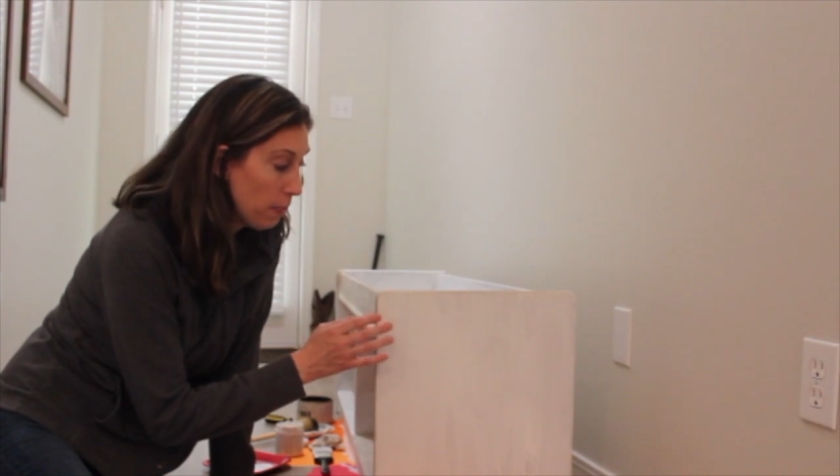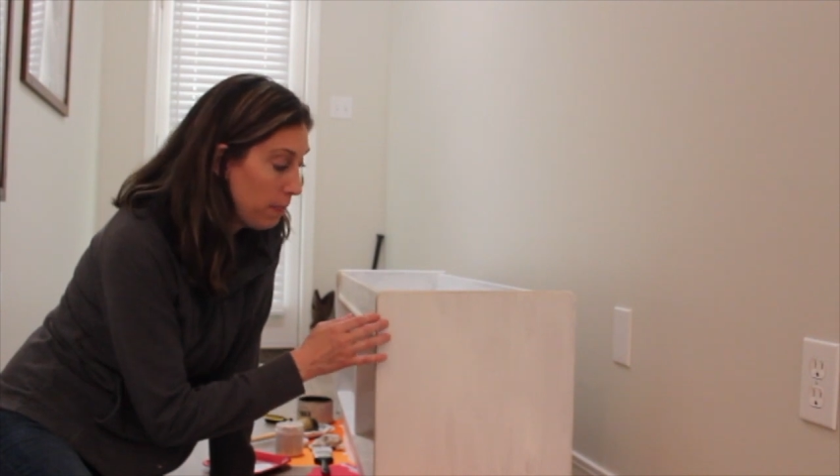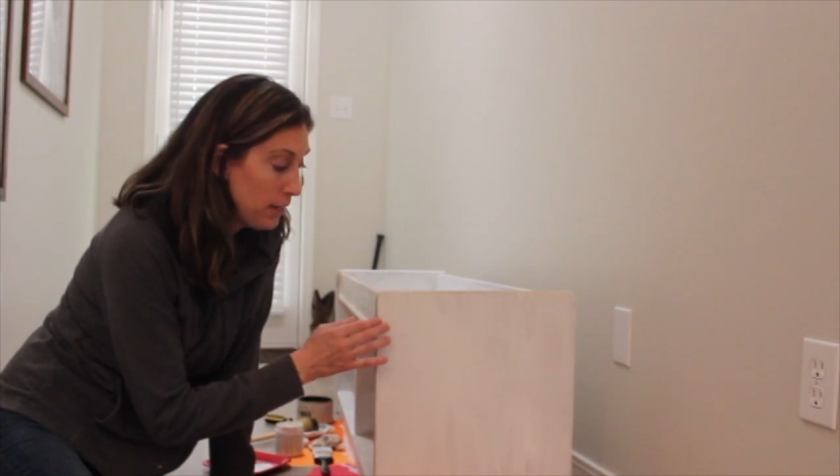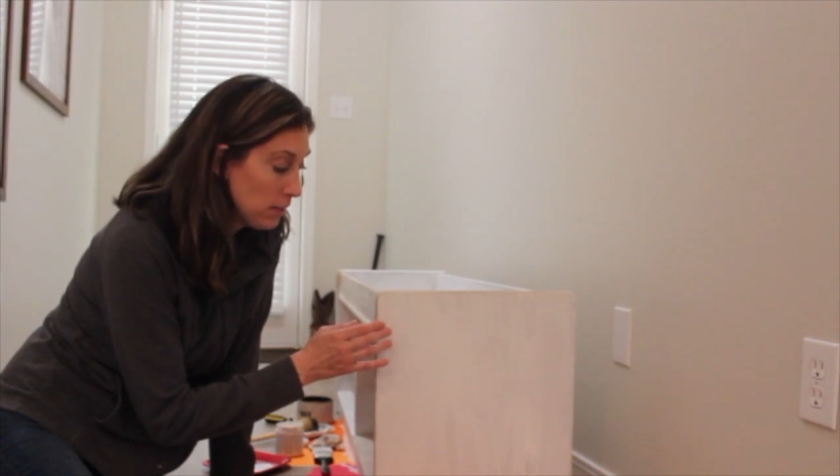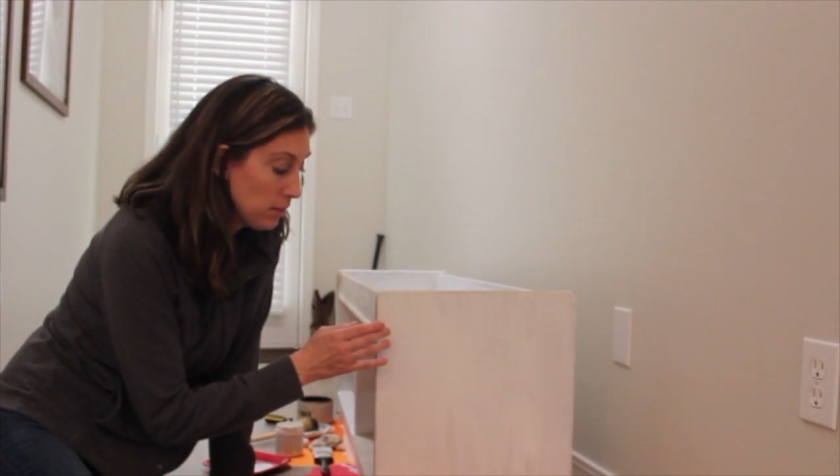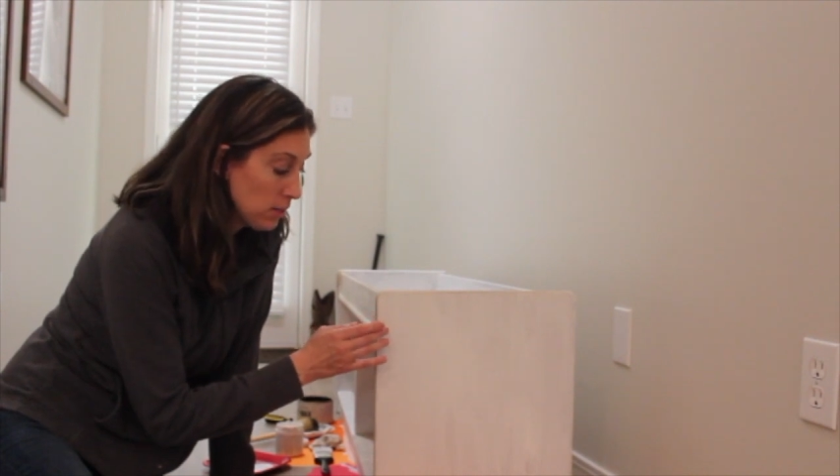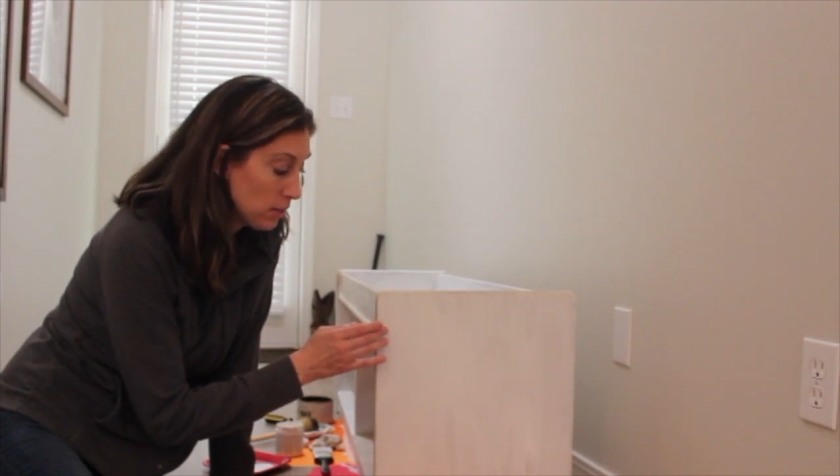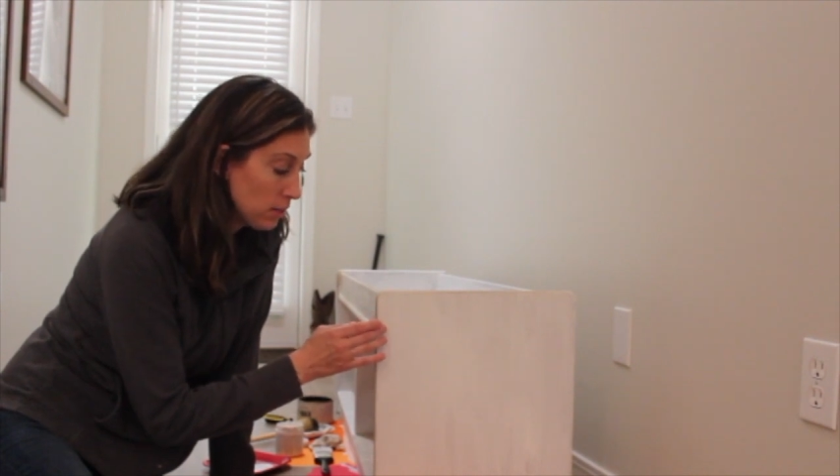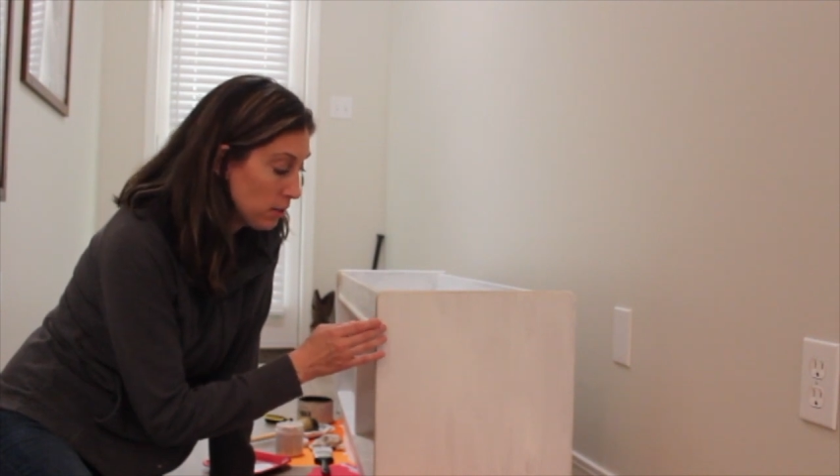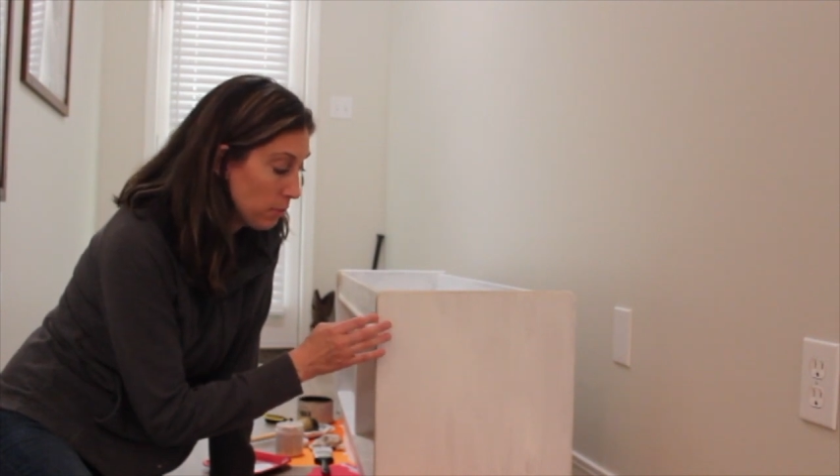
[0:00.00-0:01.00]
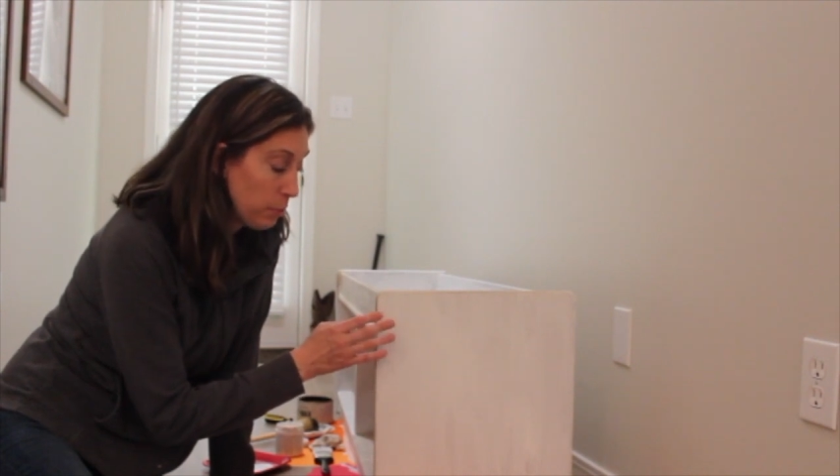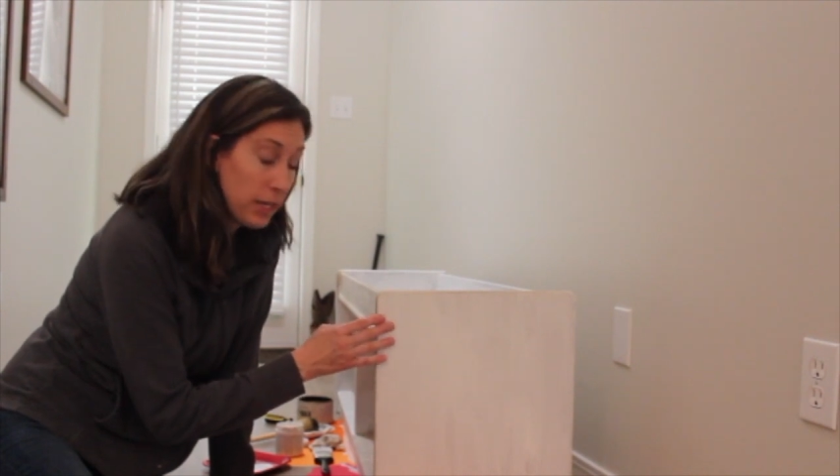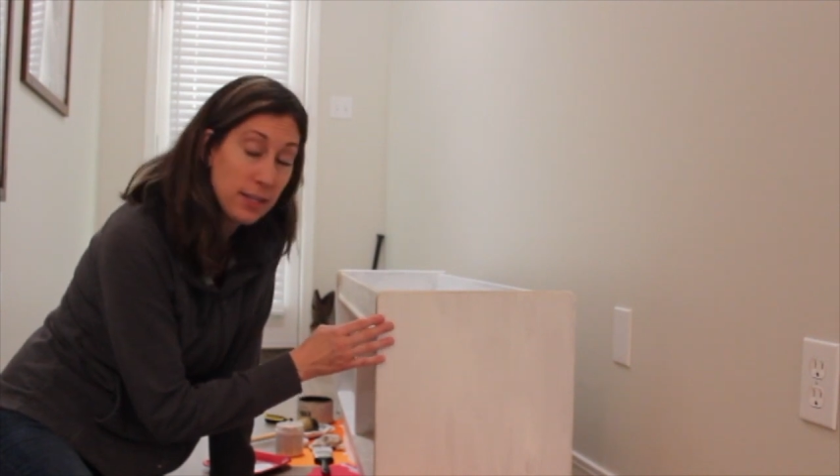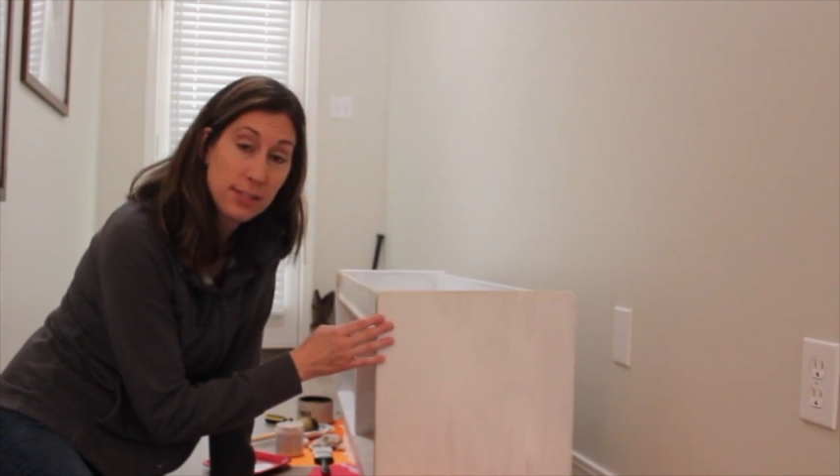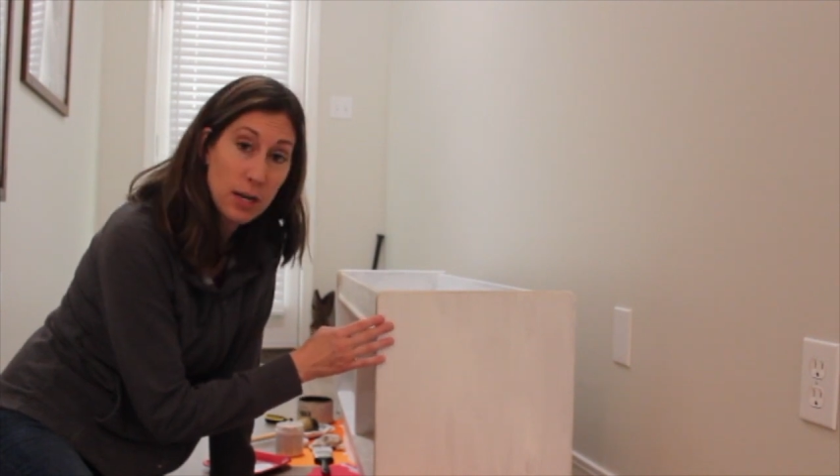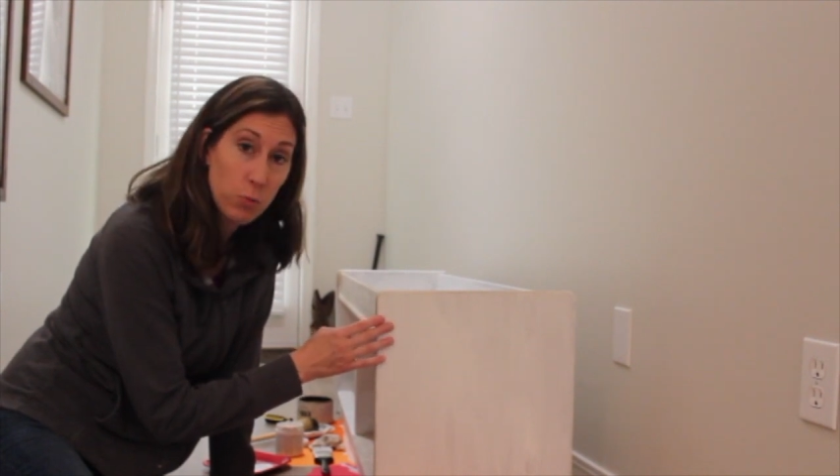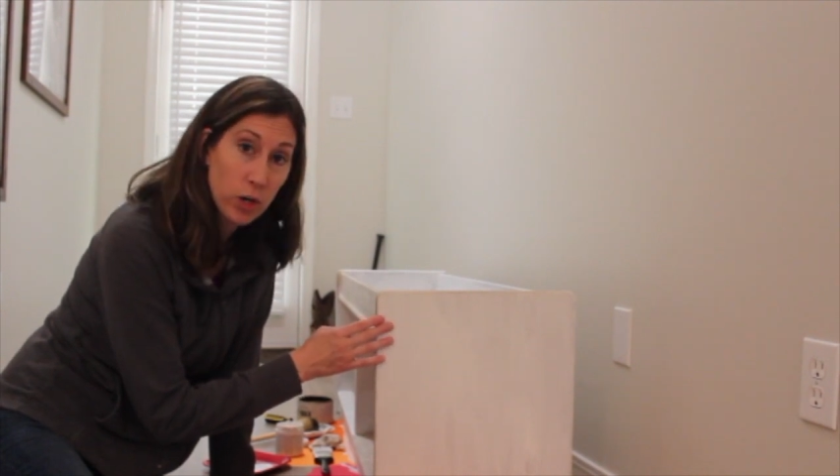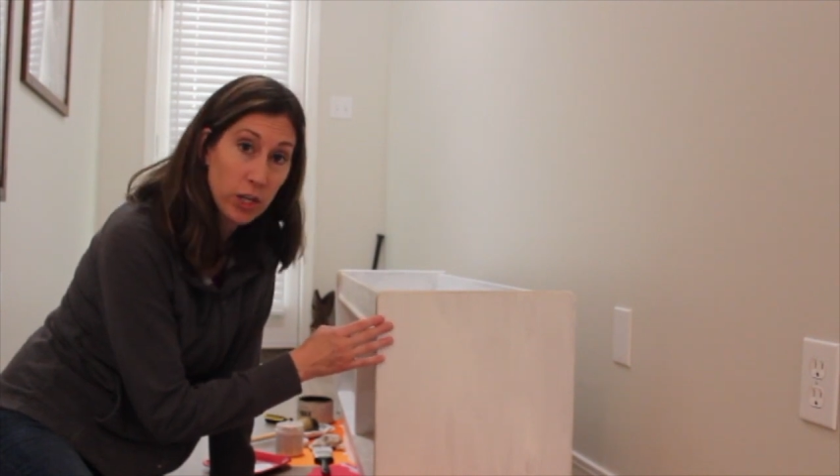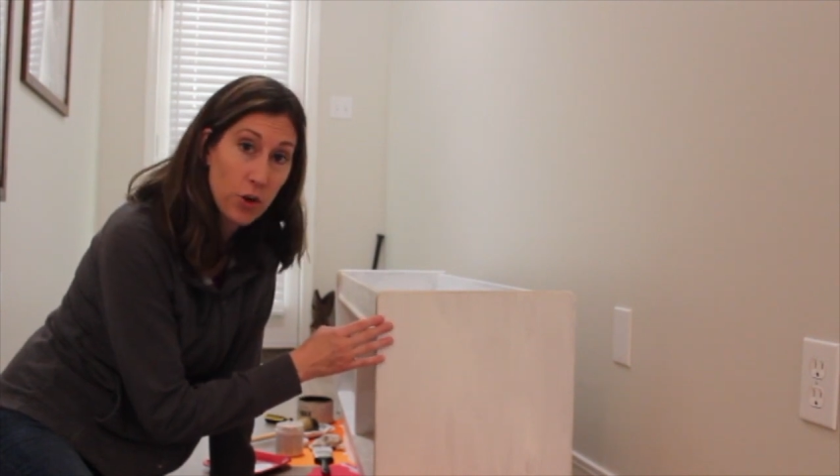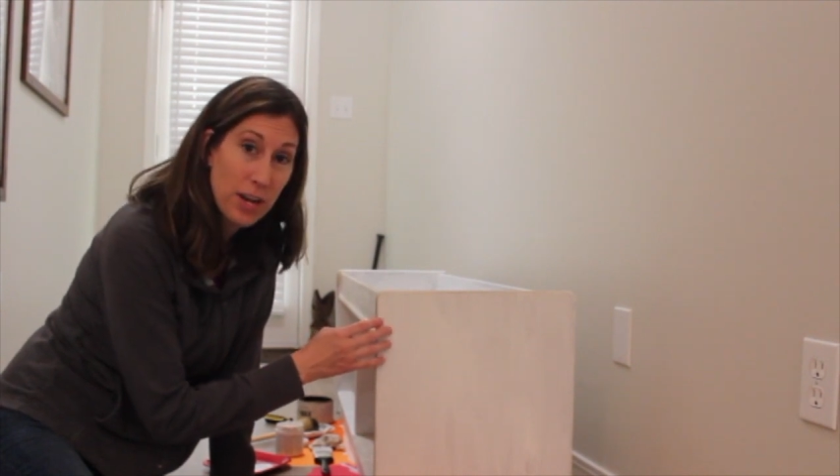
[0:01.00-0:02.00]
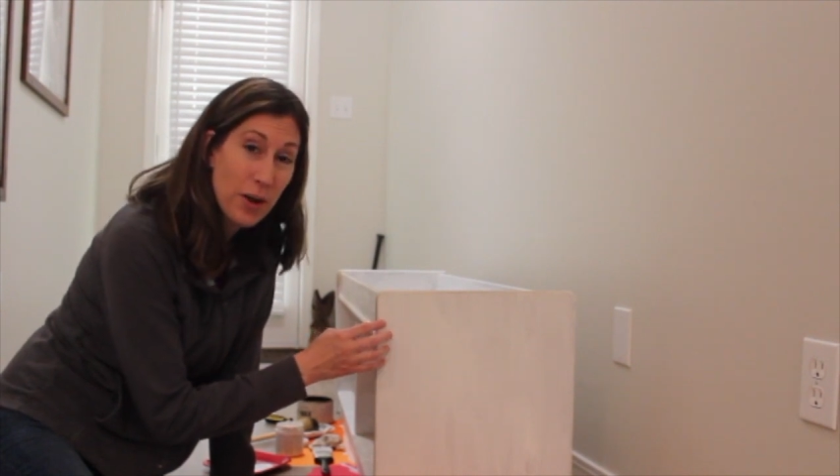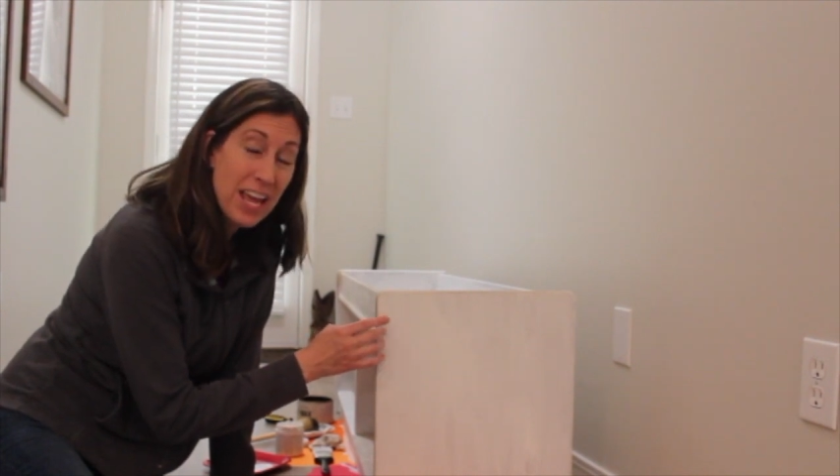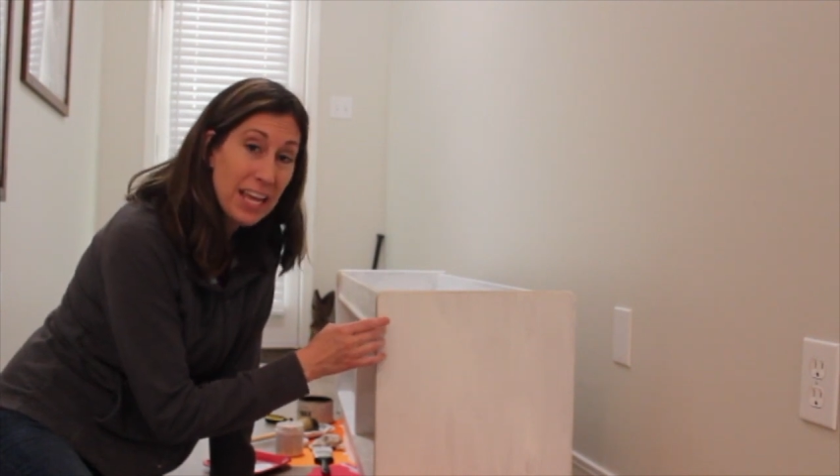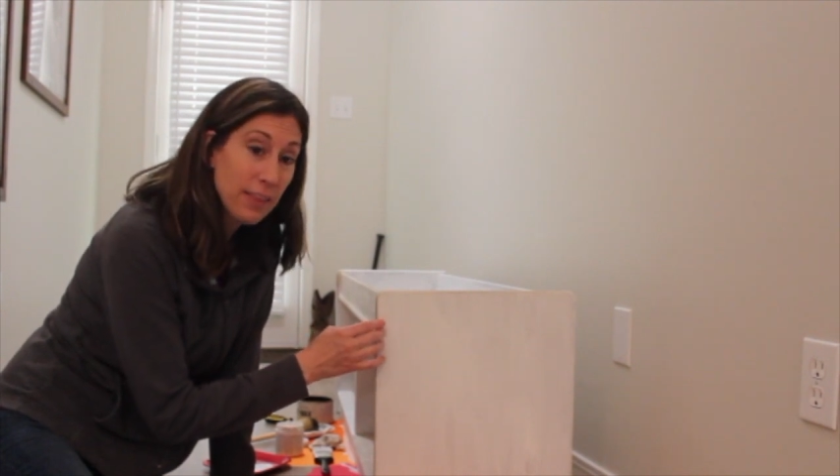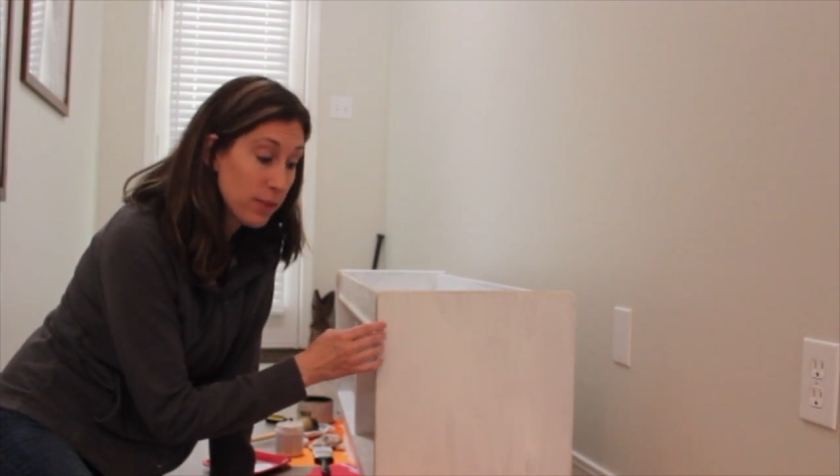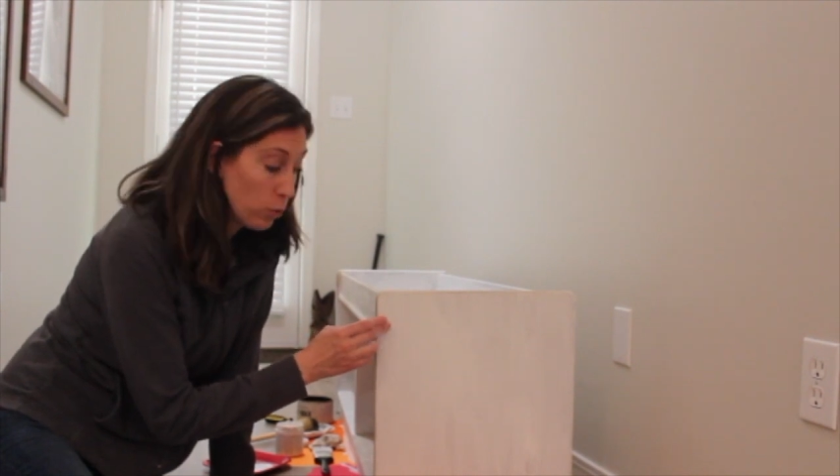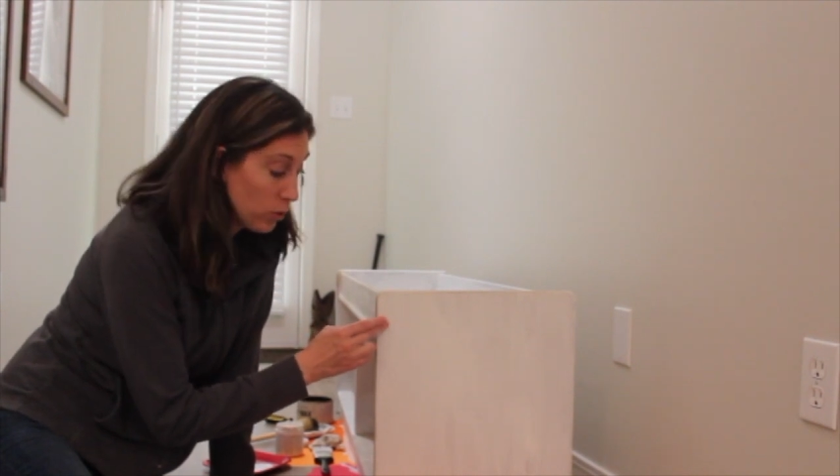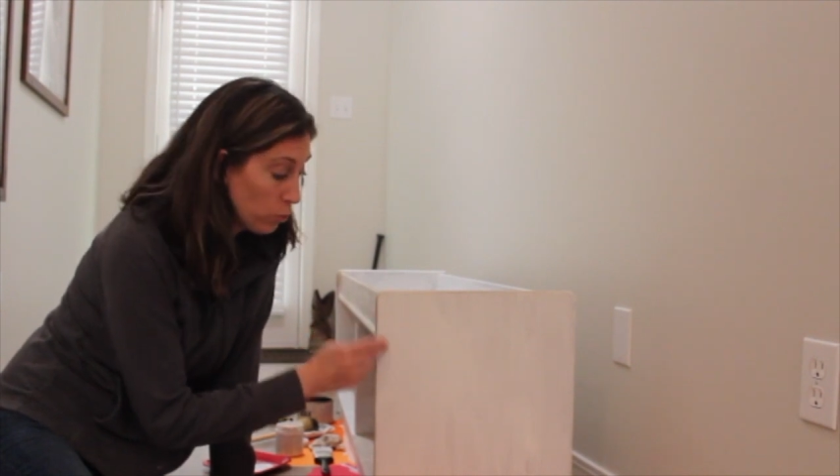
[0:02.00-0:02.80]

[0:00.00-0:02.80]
This piece that I'm working on now, the